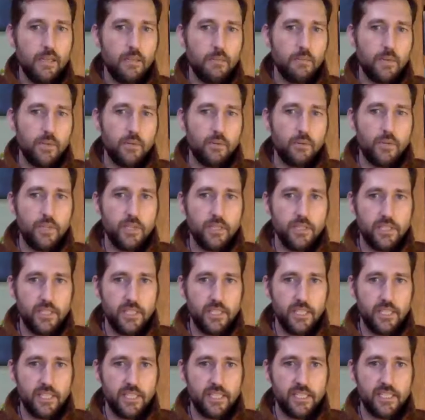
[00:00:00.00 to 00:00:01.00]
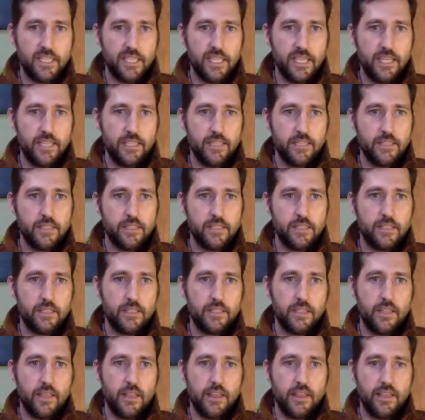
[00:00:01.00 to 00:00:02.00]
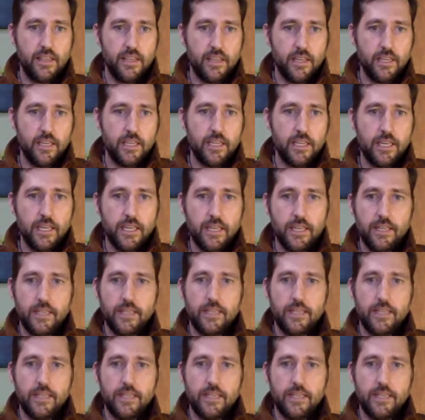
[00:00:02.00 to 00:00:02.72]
But I wanted to extend the